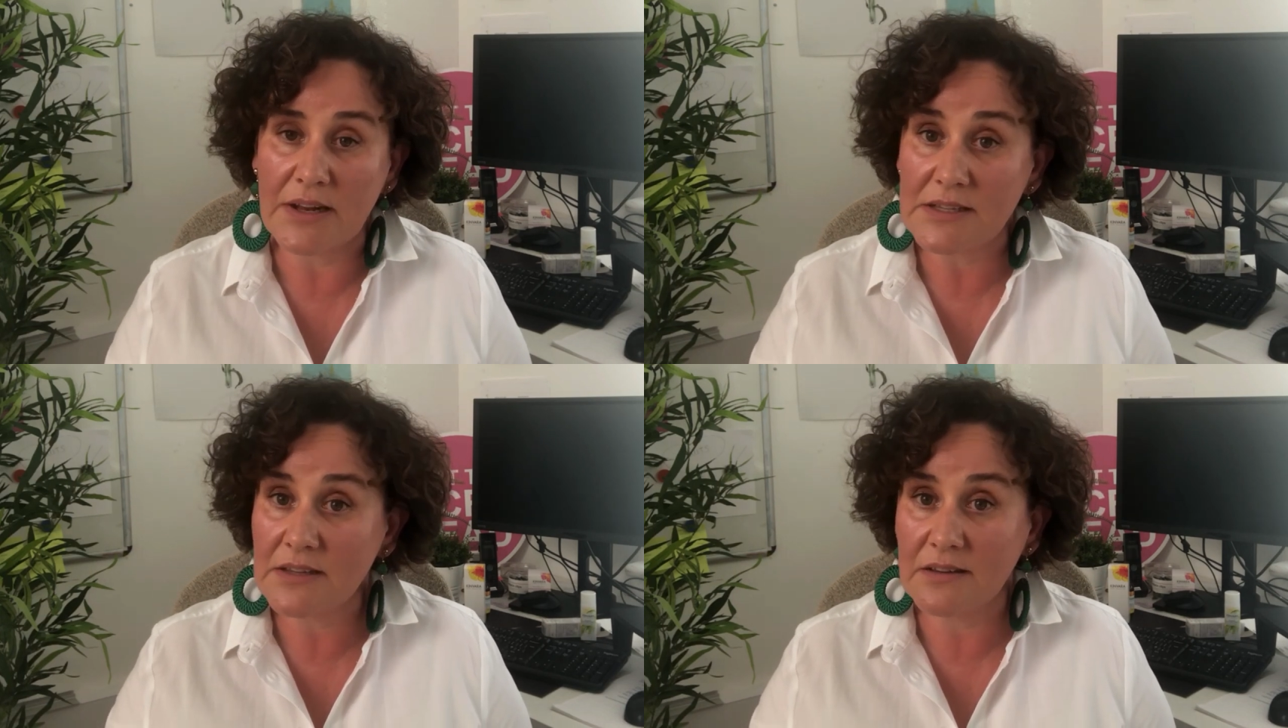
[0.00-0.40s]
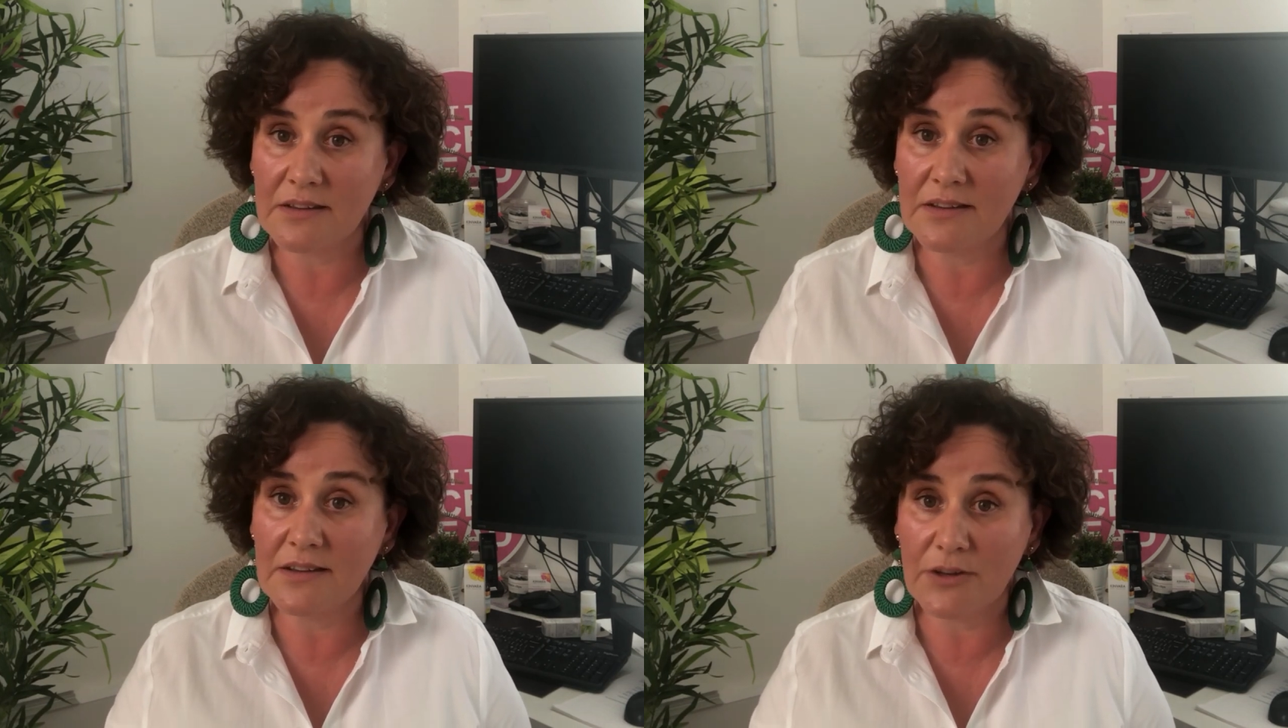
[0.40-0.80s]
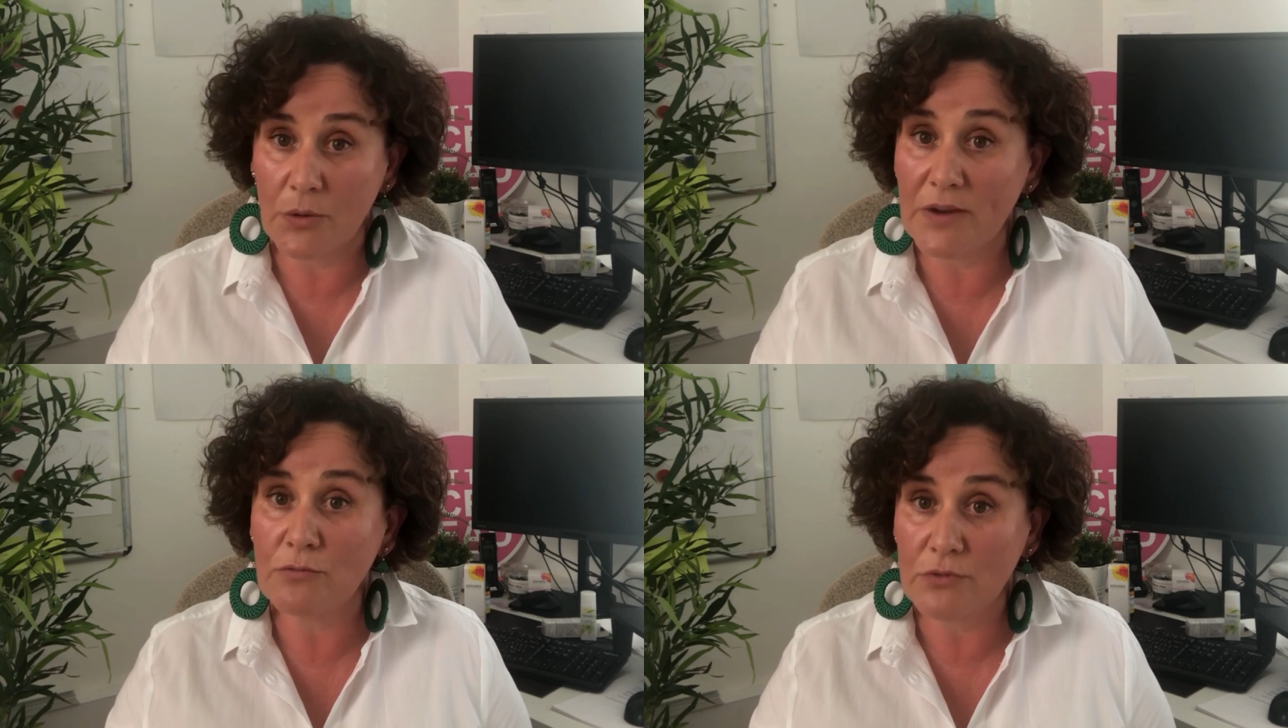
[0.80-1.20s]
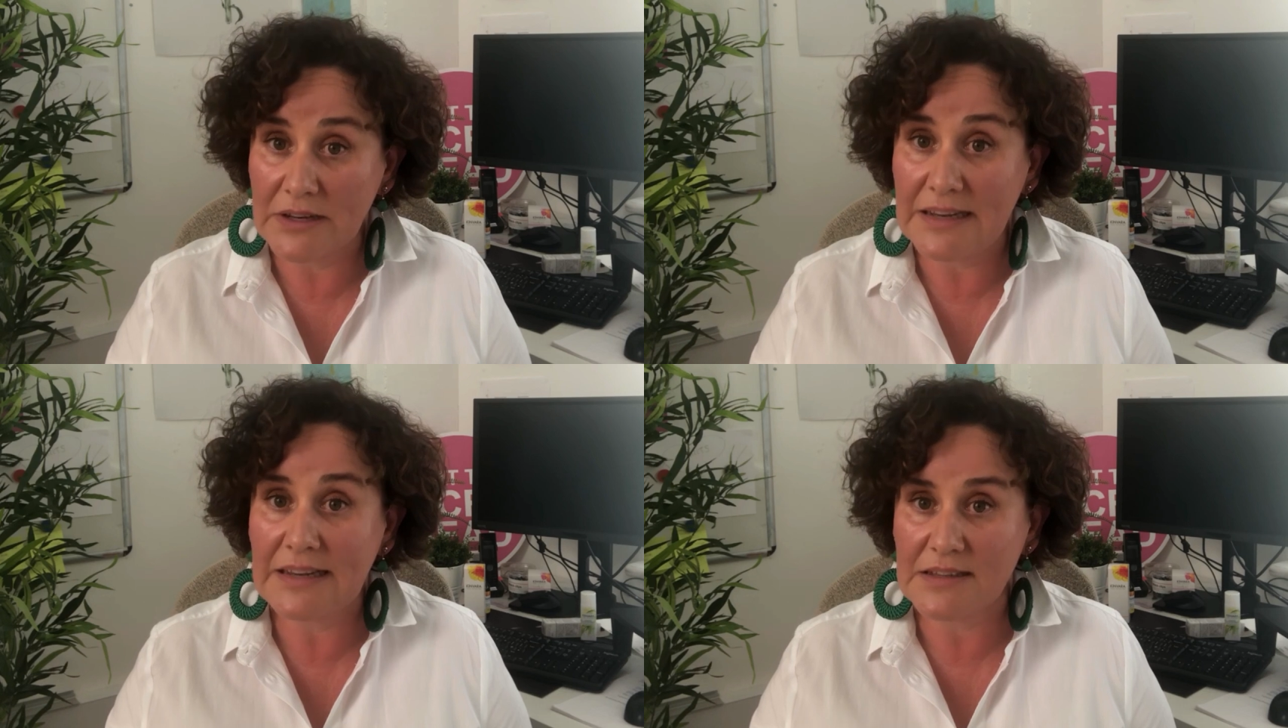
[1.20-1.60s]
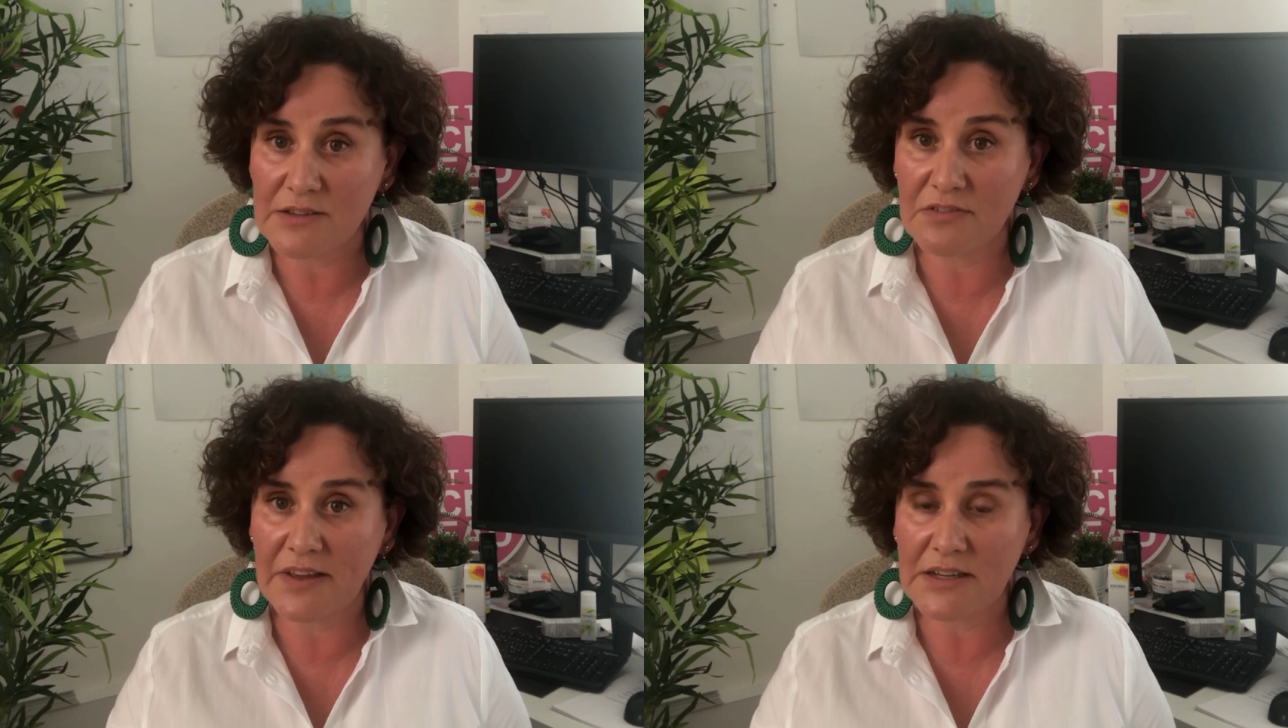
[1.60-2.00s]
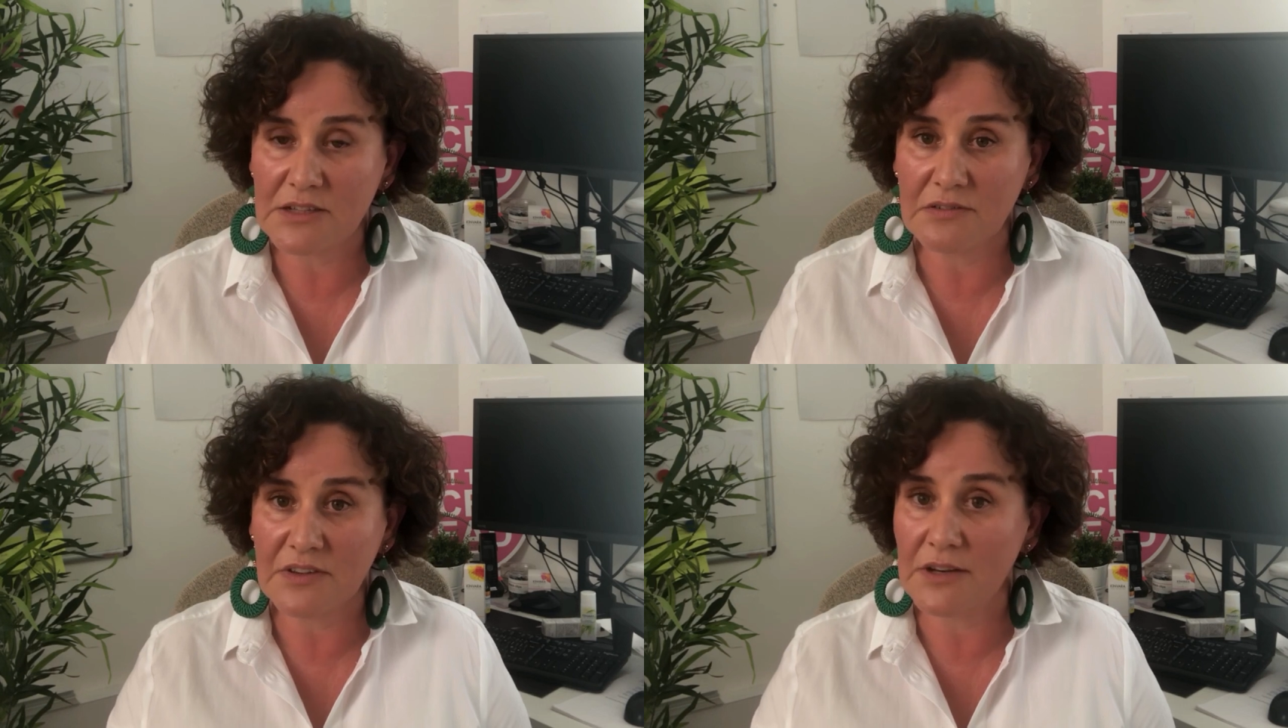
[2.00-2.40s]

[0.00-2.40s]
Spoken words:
and it's, you know, it really is effective.